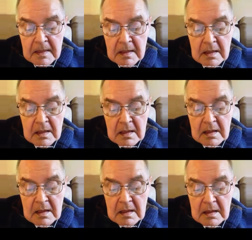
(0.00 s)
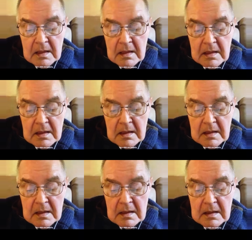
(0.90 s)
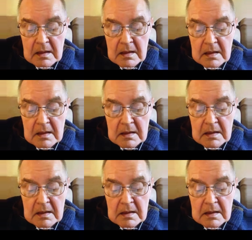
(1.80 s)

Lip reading: (silence)